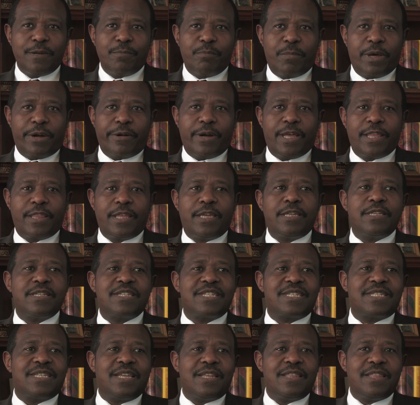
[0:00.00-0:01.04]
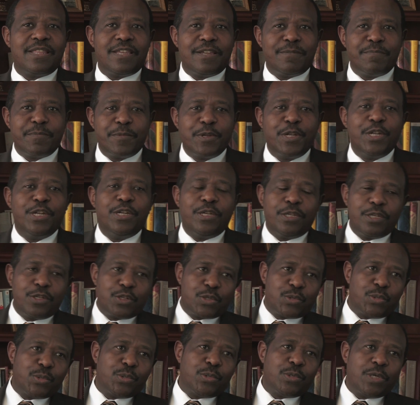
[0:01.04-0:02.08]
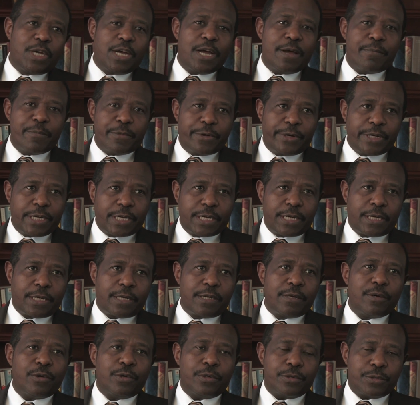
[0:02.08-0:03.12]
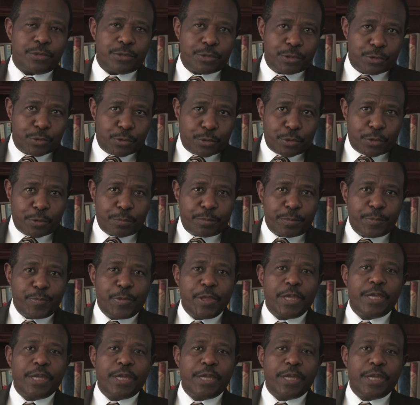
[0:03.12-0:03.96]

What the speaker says: but rather send them to America or to Europe?